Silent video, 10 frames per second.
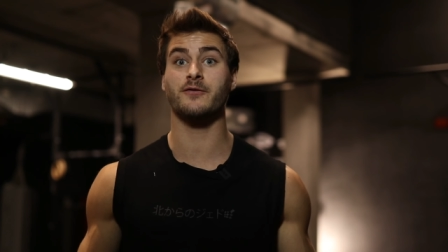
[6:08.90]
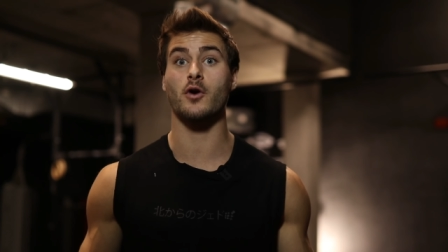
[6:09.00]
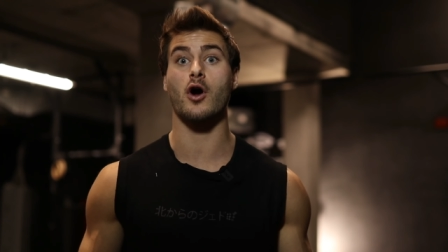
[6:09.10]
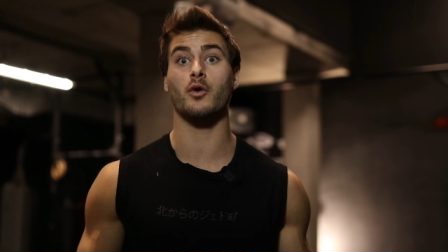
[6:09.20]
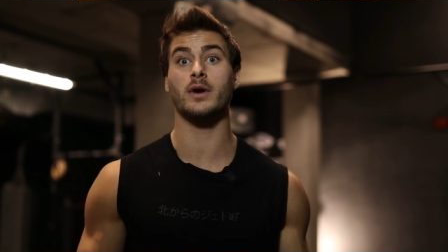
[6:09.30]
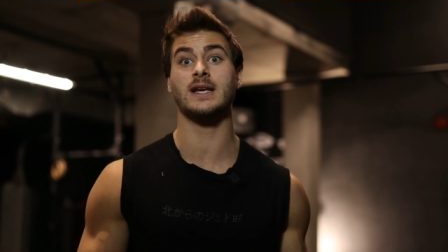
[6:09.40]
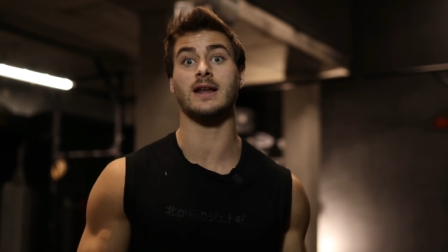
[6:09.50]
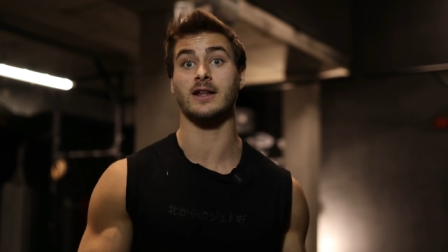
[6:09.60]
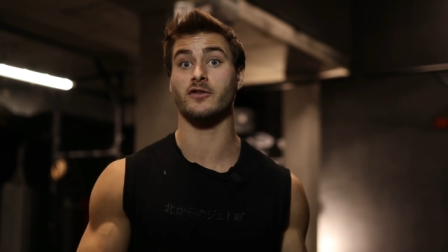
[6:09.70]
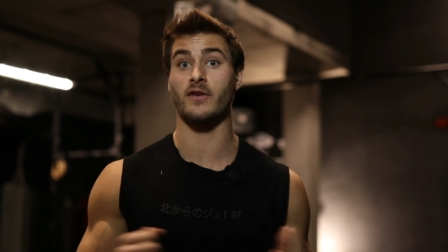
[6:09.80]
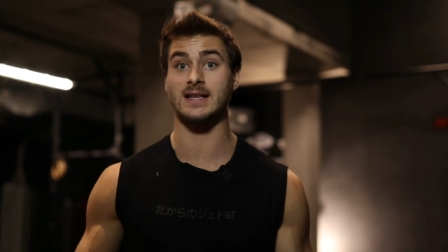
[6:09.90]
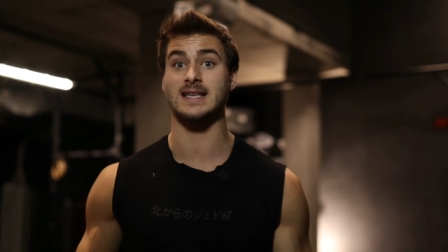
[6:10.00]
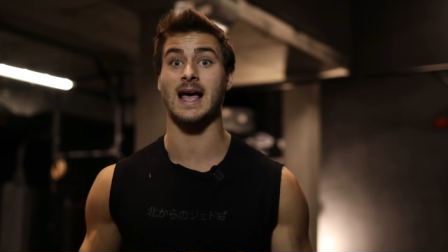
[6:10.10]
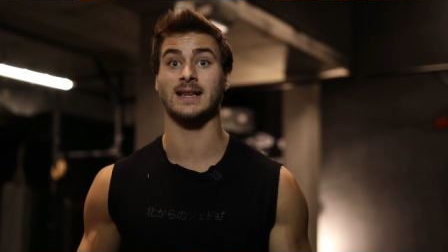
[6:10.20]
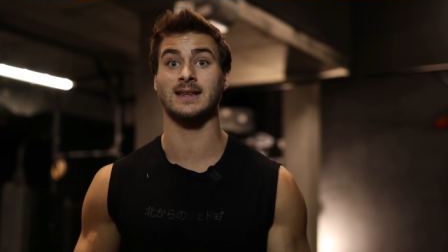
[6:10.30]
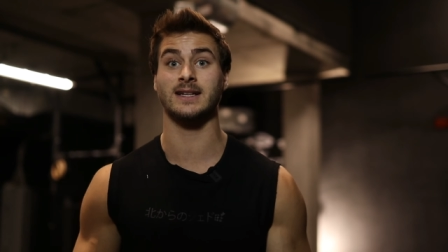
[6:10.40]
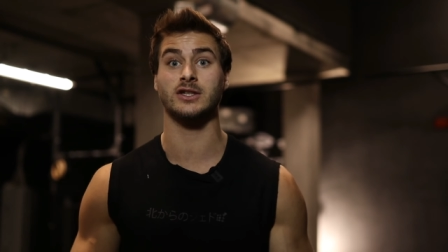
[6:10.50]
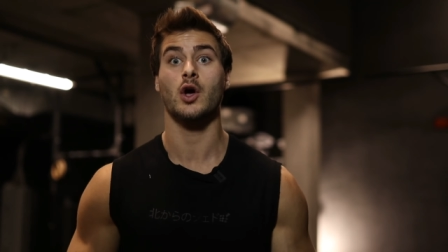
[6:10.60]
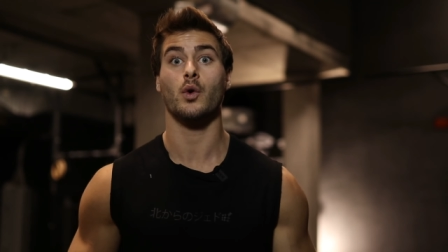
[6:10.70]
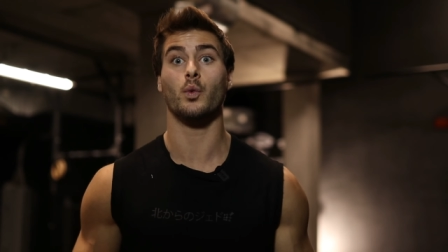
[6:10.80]
if you're already an advanced
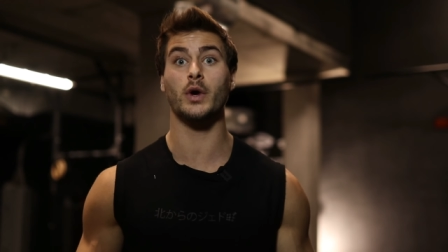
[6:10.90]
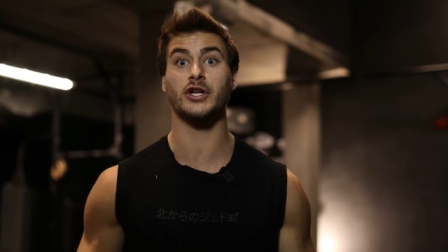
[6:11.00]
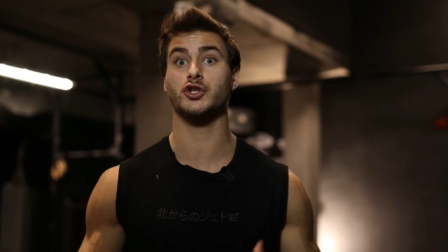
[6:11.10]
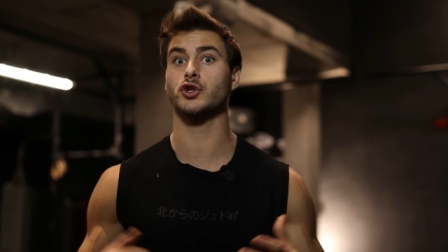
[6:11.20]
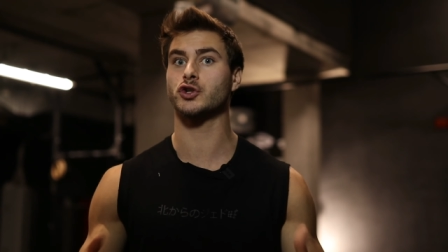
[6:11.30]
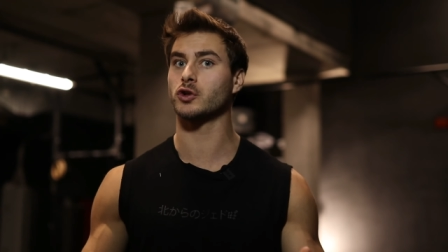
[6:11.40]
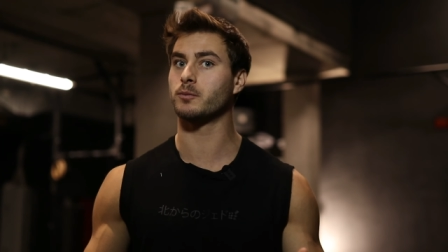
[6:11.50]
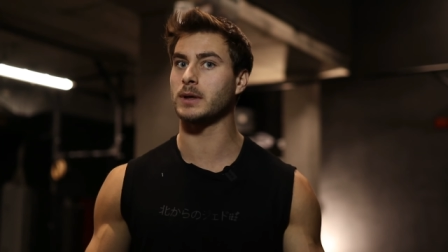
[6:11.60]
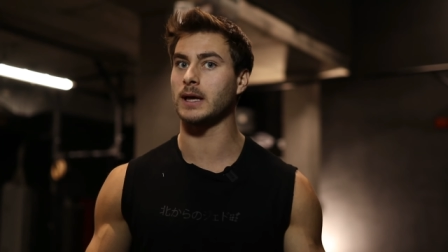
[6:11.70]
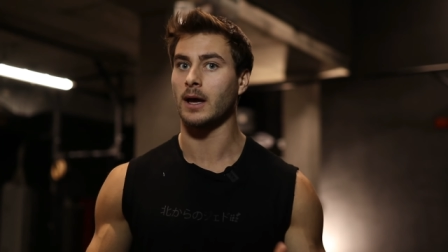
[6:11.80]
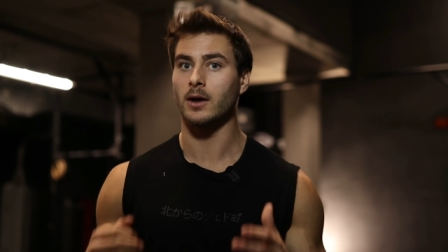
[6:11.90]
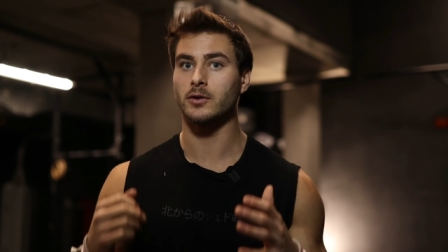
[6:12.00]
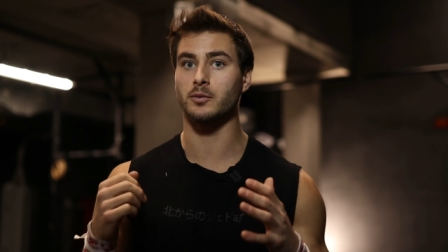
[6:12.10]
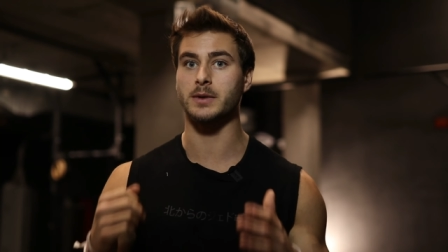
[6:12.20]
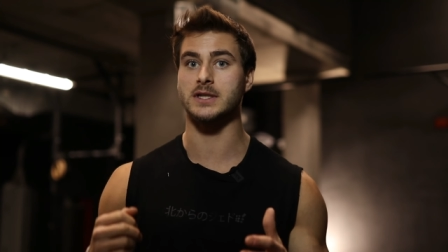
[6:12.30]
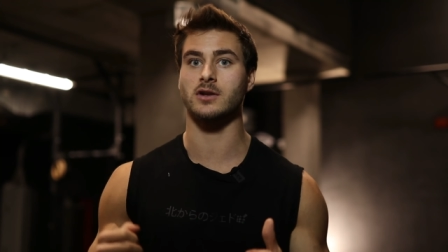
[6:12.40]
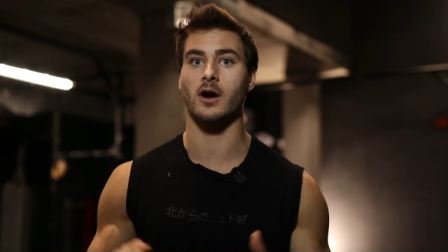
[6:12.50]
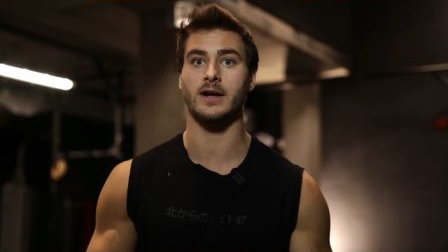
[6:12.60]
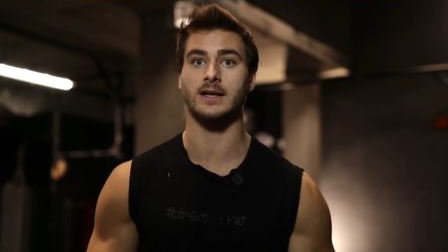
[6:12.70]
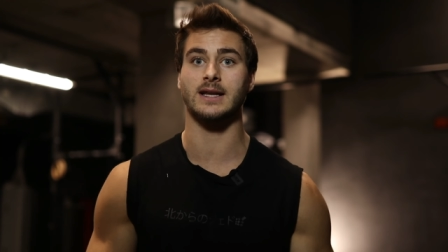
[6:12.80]
athlete, which you should be to be
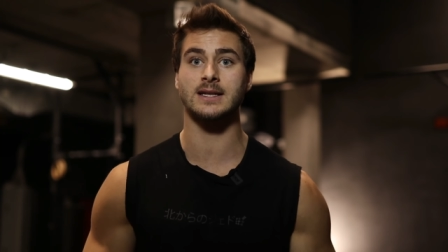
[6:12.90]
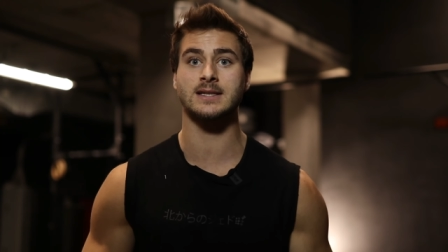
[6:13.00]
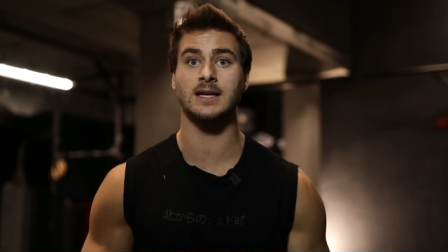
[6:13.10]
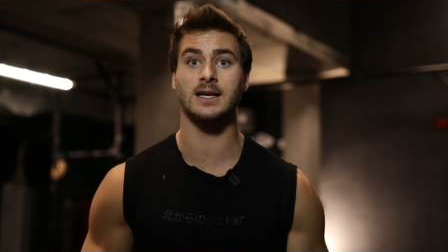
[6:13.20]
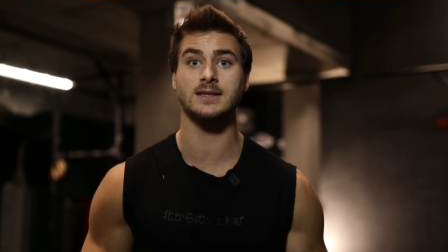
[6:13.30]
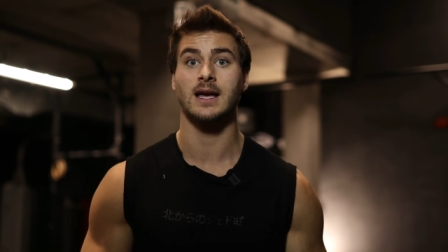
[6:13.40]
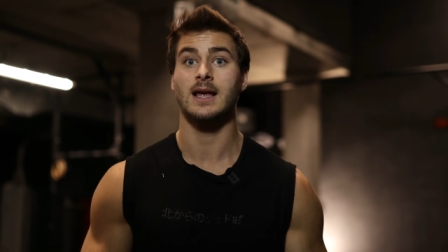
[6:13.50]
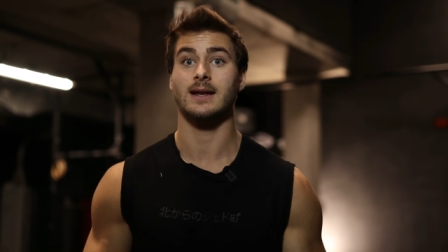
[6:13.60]
starting these skills,